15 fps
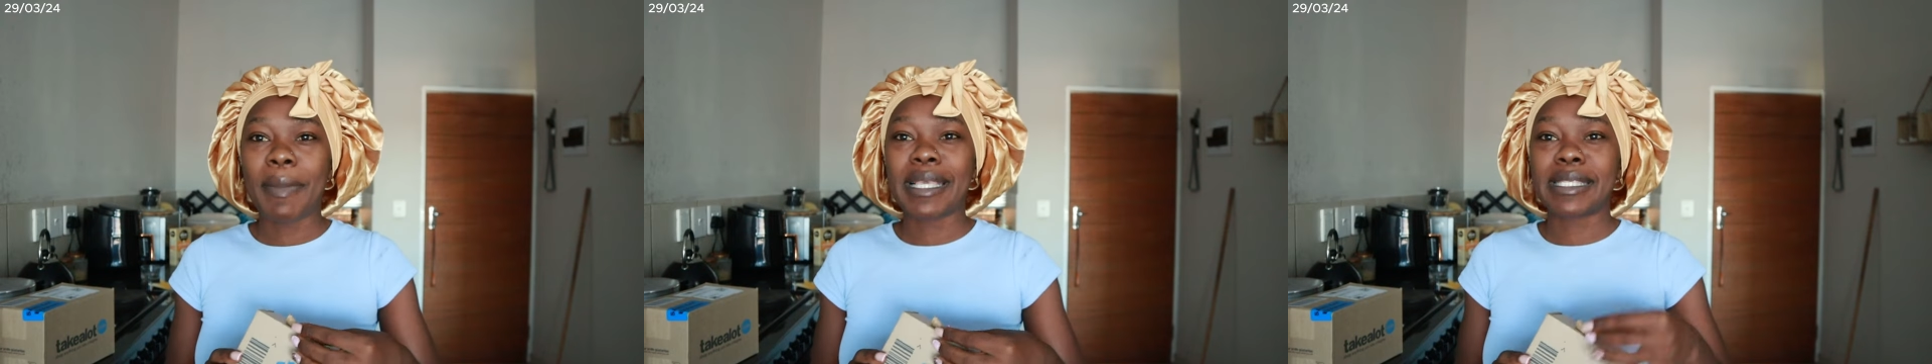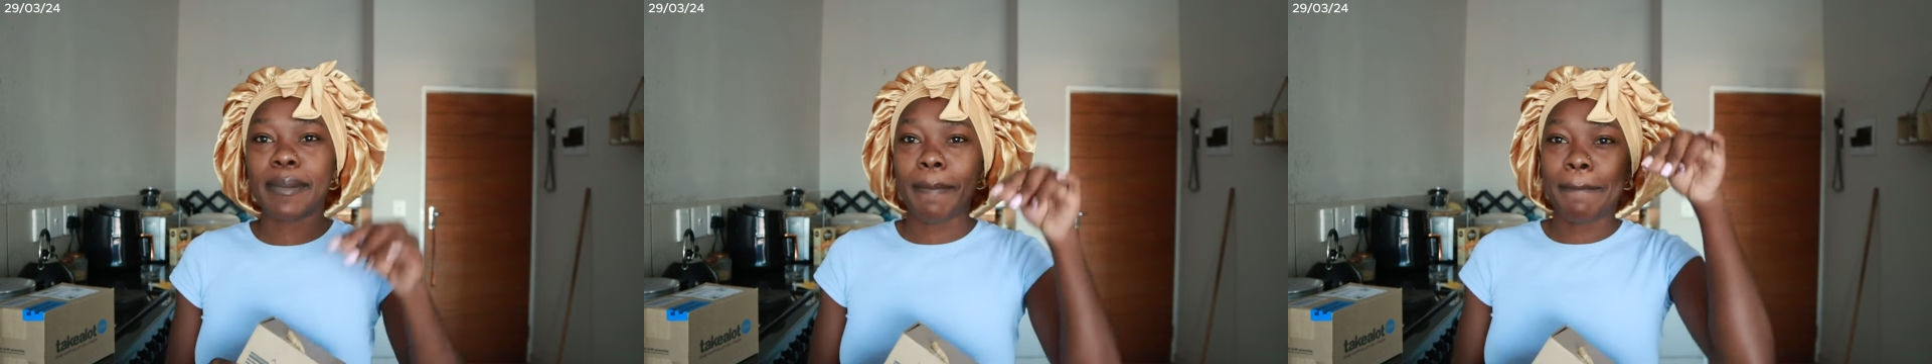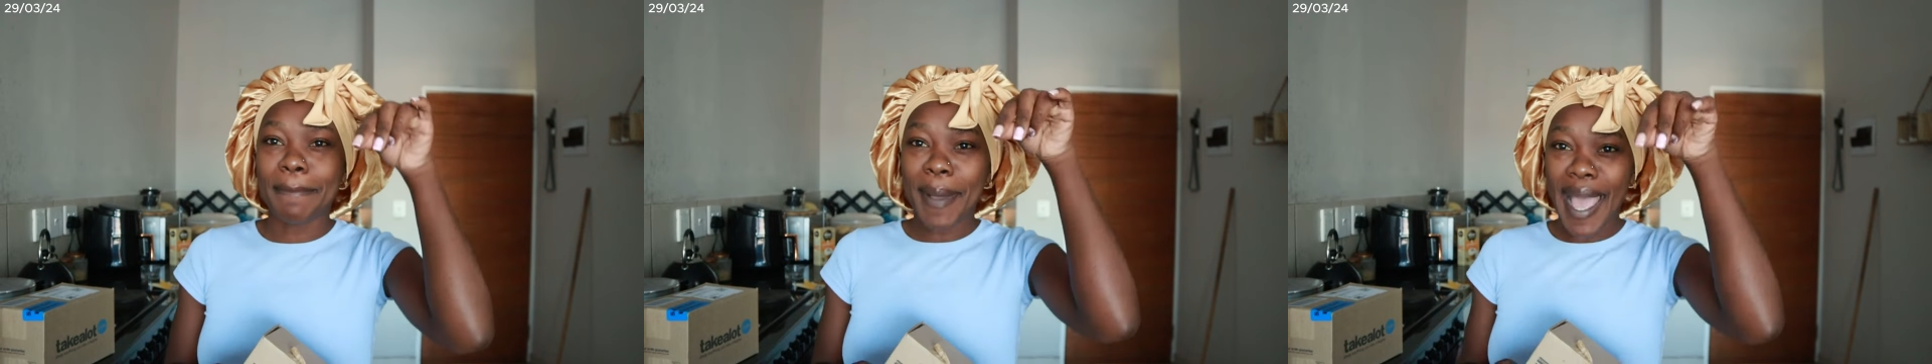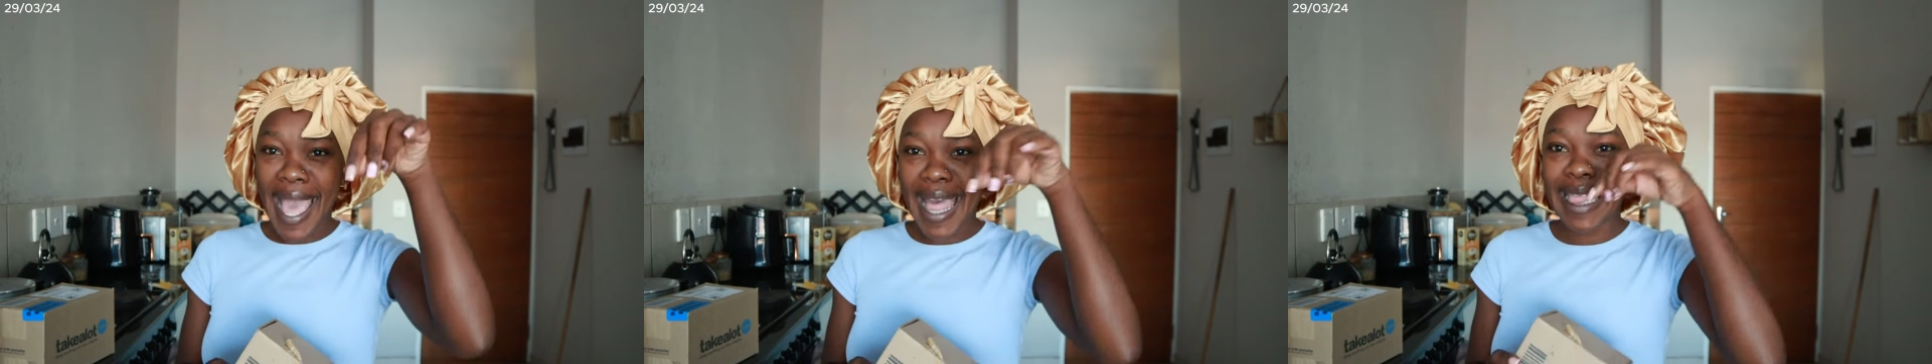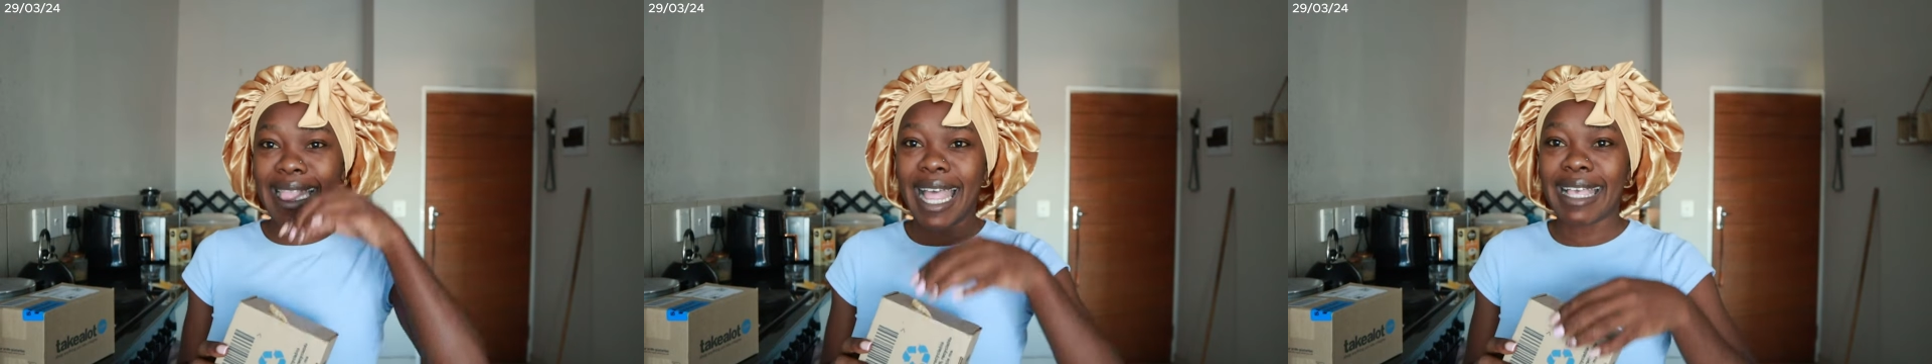
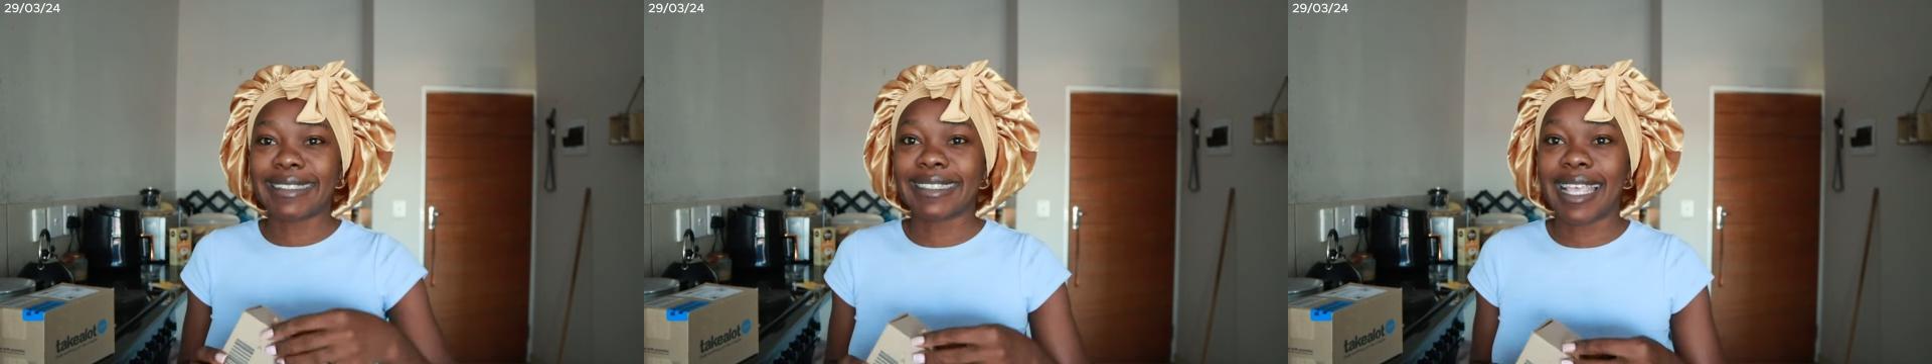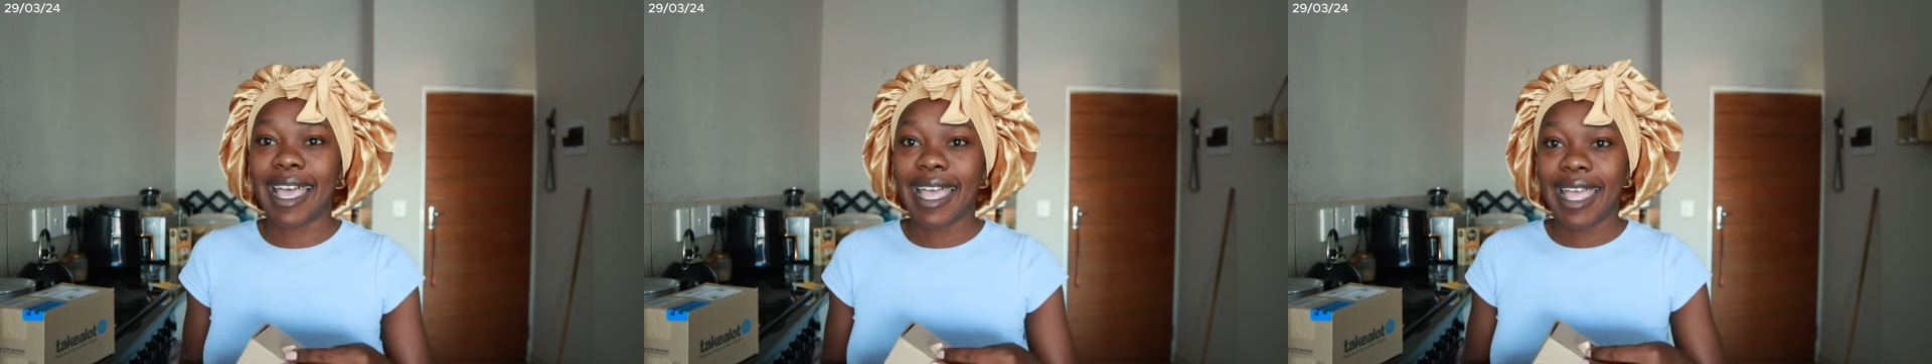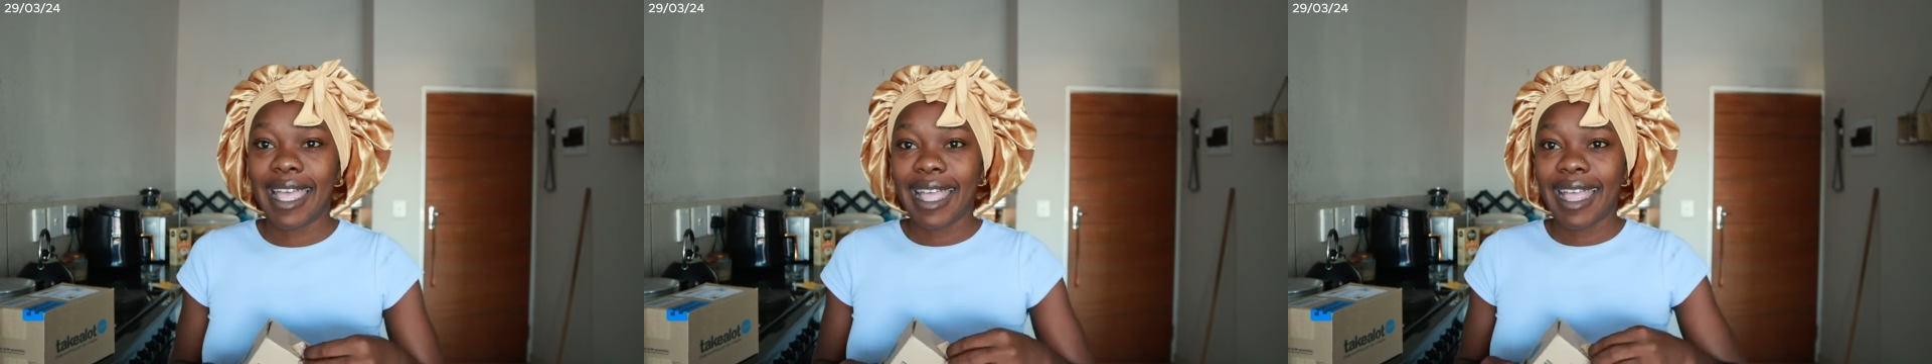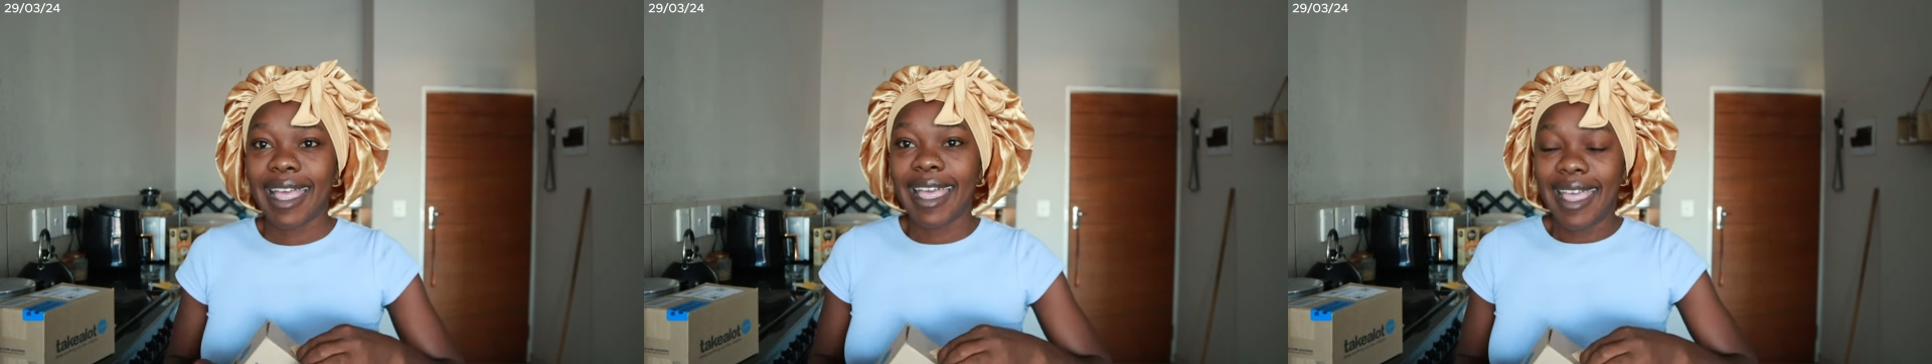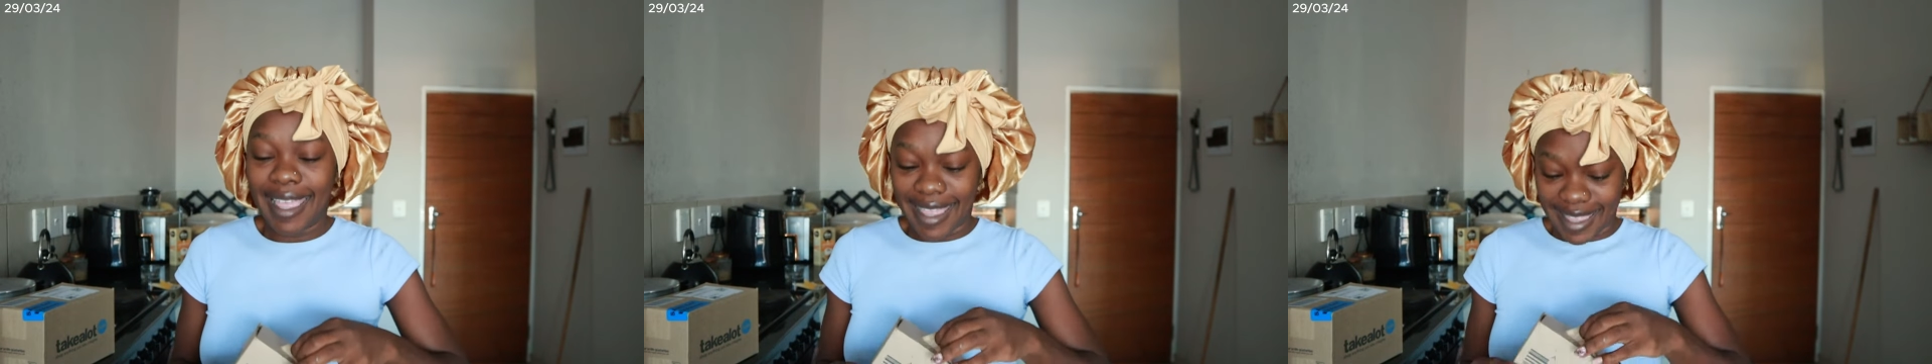besiphahlaza
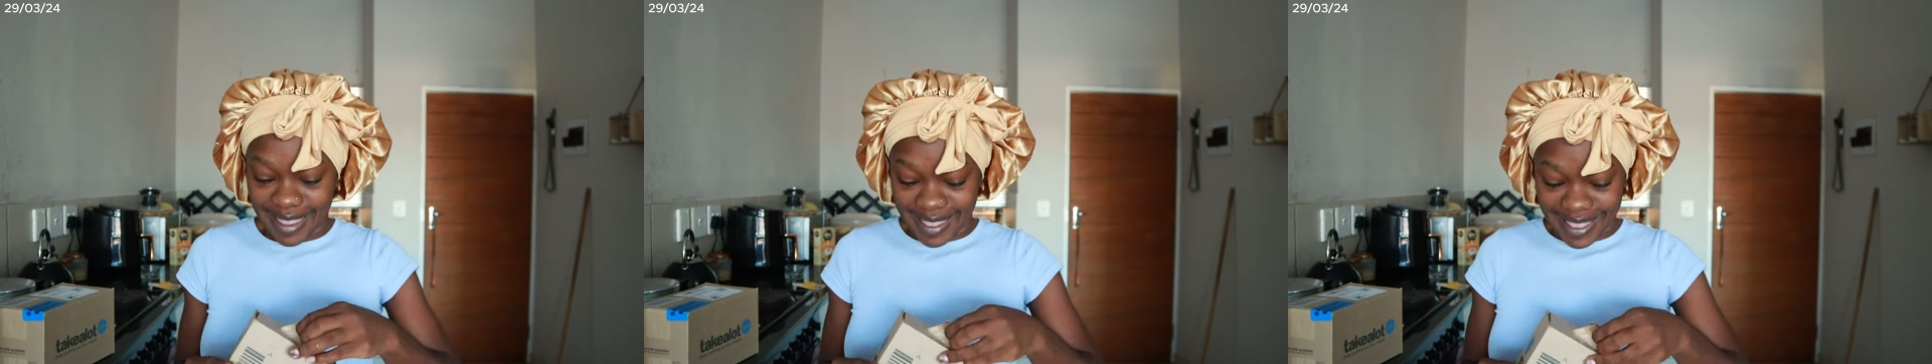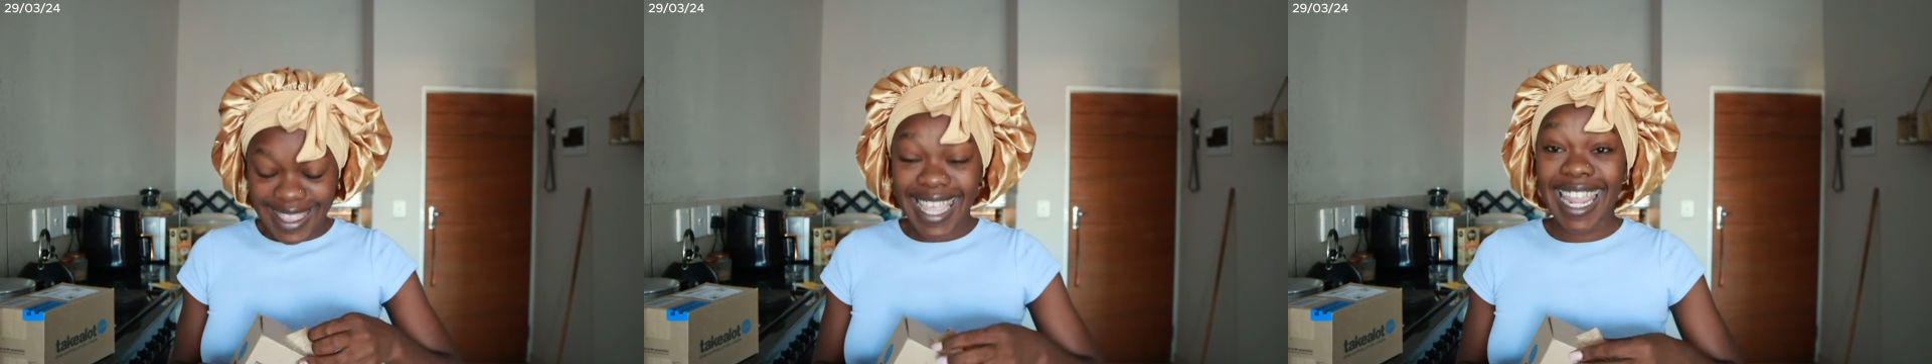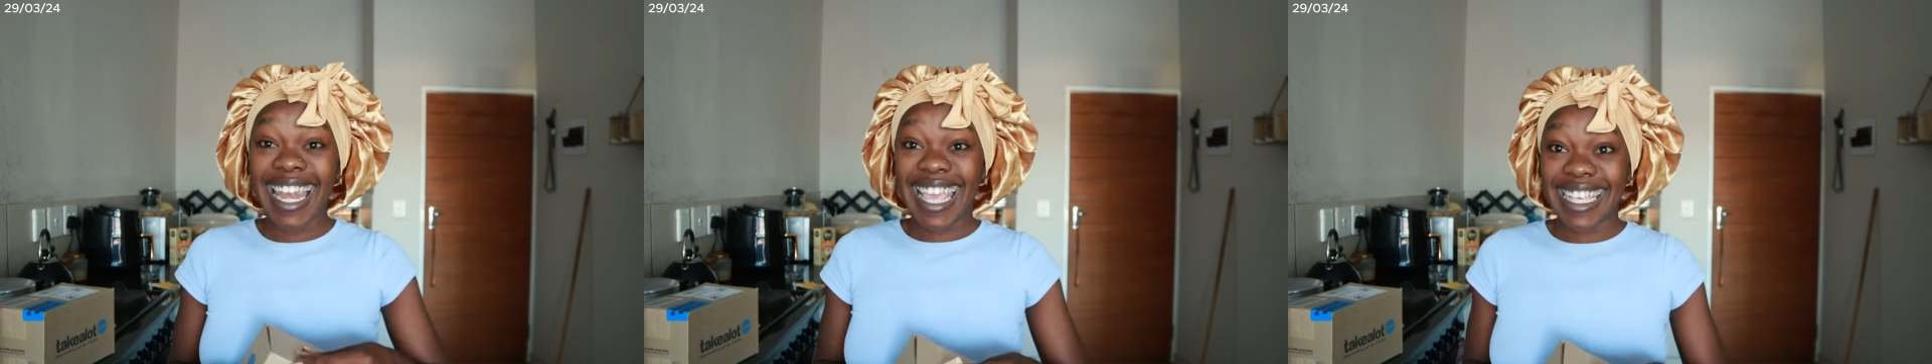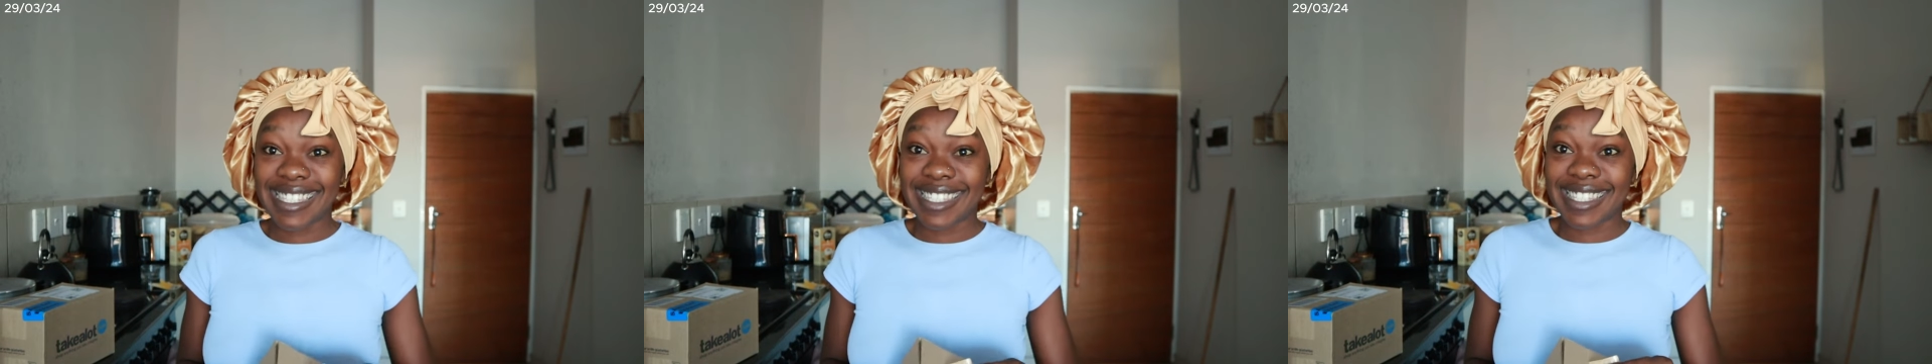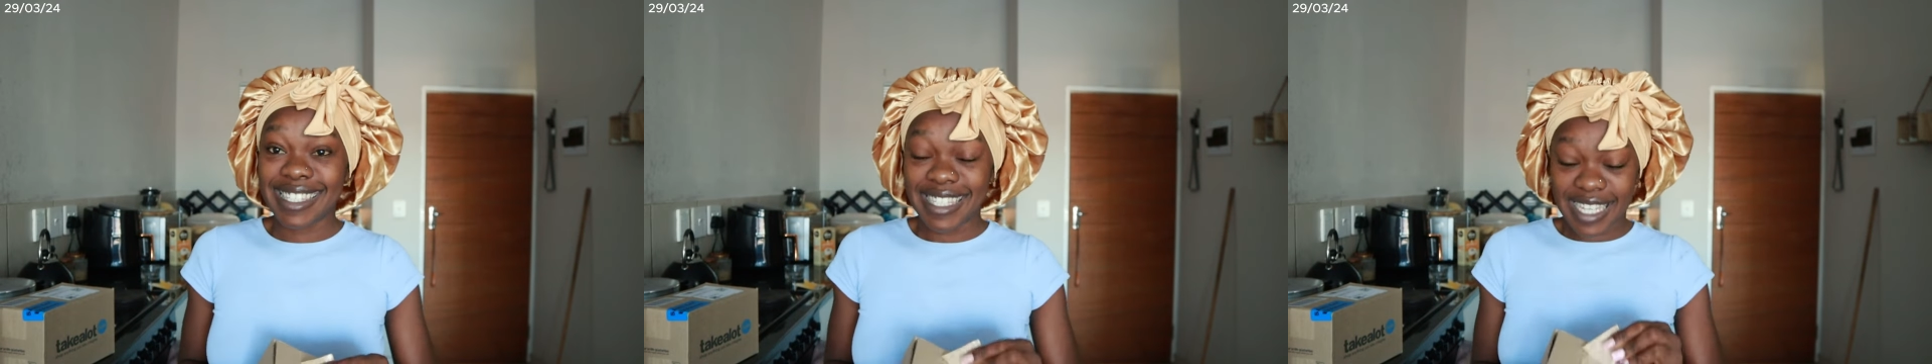the lens?